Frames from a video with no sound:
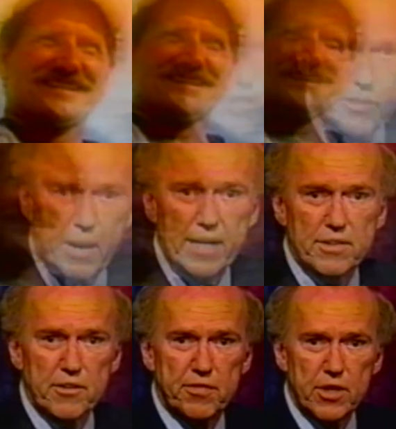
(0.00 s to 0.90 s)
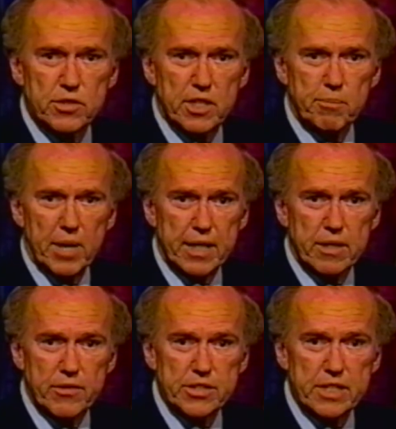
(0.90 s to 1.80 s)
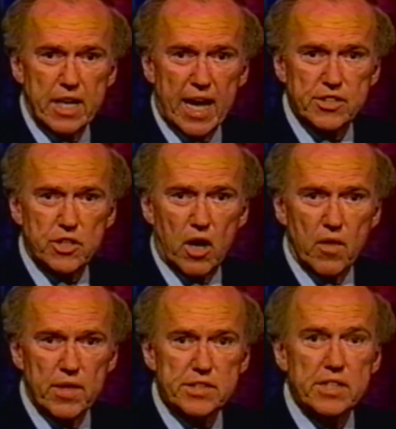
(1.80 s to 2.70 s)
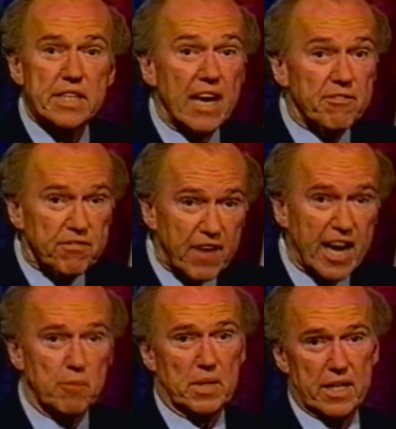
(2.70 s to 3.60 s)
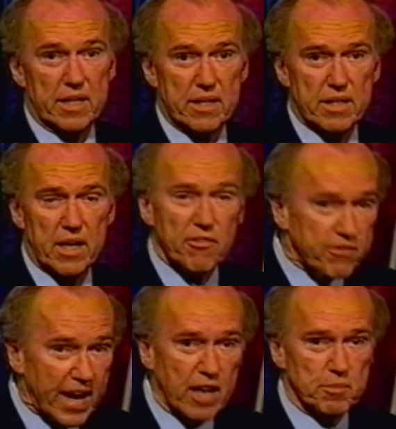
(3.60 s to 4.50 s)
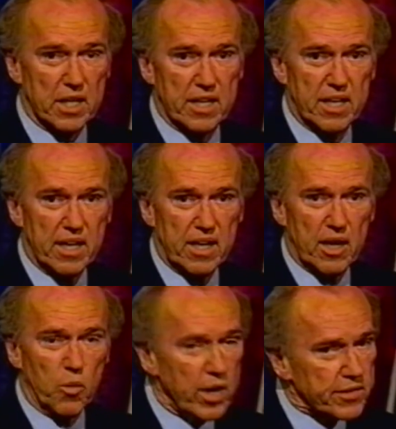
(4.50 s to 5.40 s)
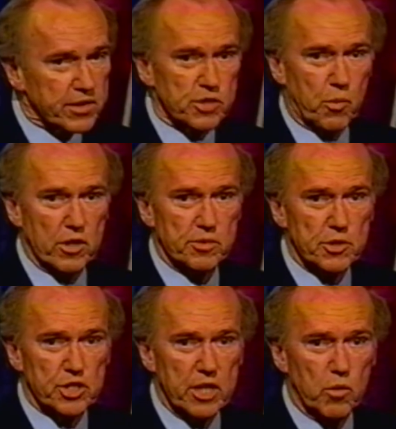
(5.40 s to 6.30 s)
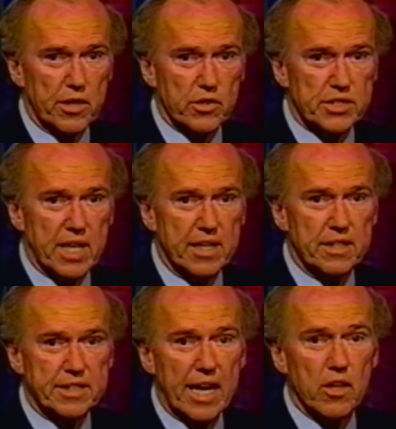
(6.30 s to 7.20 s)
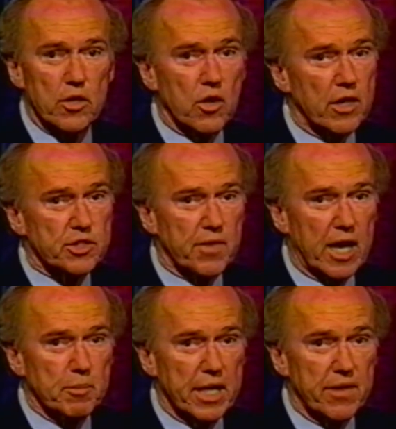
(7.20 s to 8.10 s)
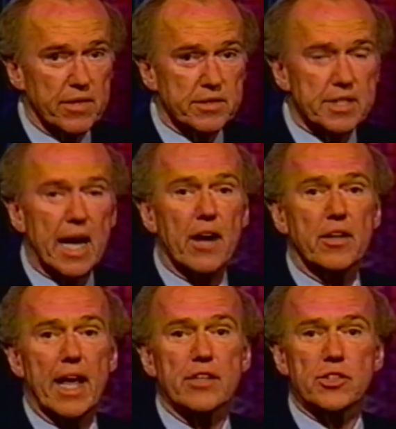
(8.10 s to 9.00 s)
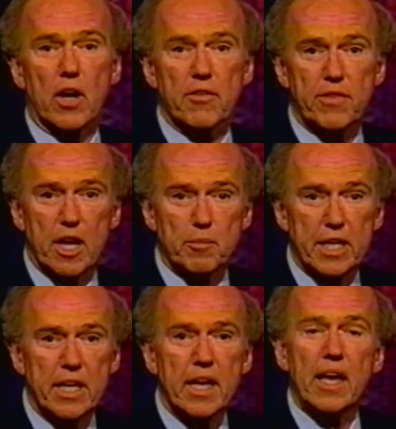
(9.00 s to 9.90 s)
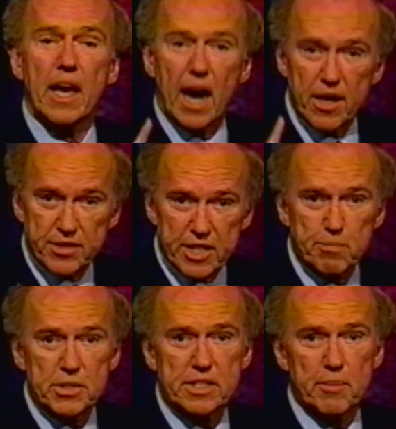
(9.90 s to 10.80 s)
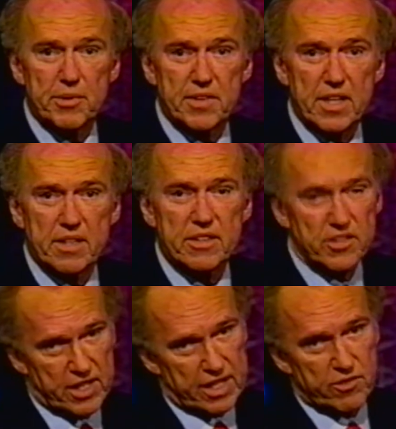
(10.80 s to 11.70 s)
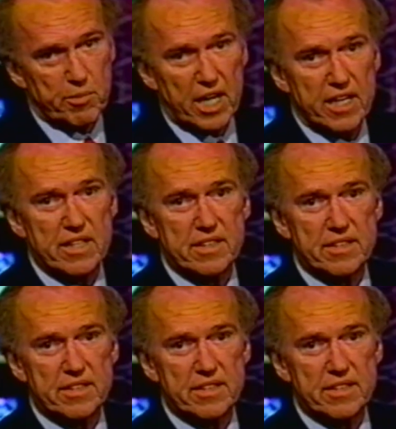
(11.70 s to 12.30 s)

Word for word: Despite the fierce competitiveness in NASCAR, this is a family, a family. And we at the Sports Machine want to extend to Dale Earnhardt's family and the entire NASCAR family our deepest sympathy. Good night, everybody.